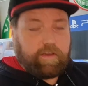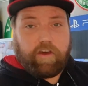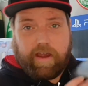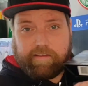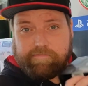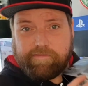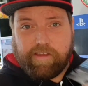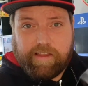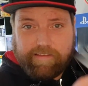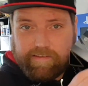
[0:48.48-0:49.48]
Alright,
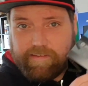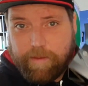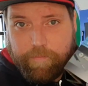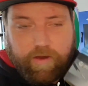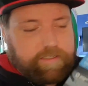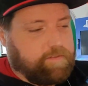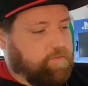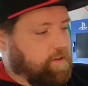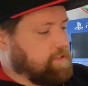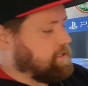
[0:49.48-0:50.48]
so let's just unbox it
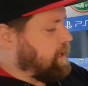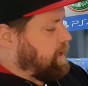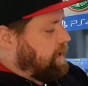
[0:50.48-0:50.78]
first.